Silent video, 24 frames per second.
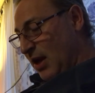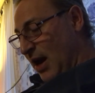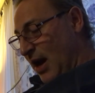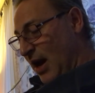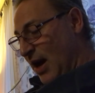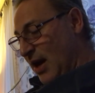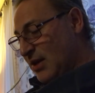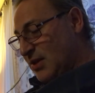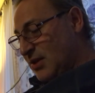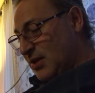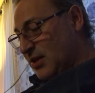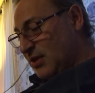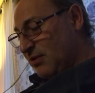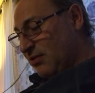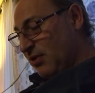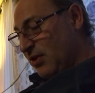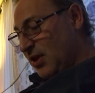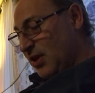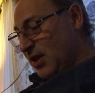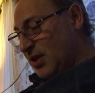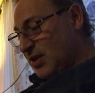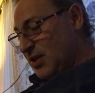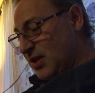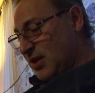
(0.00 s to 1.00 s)
asks for
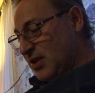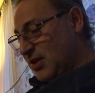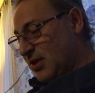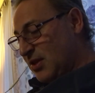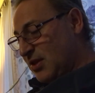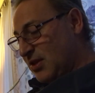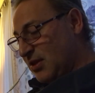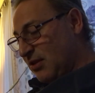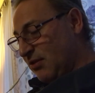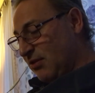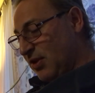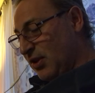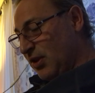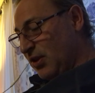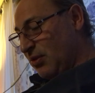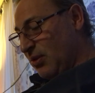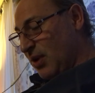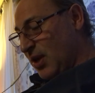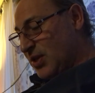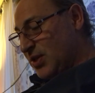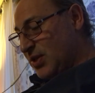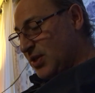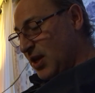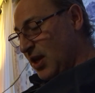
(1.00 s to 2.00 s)
the assistance of the
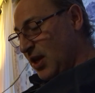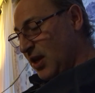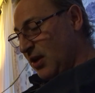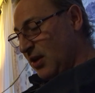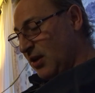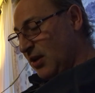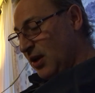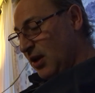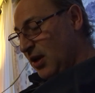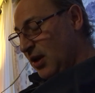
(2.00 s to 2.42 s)
USA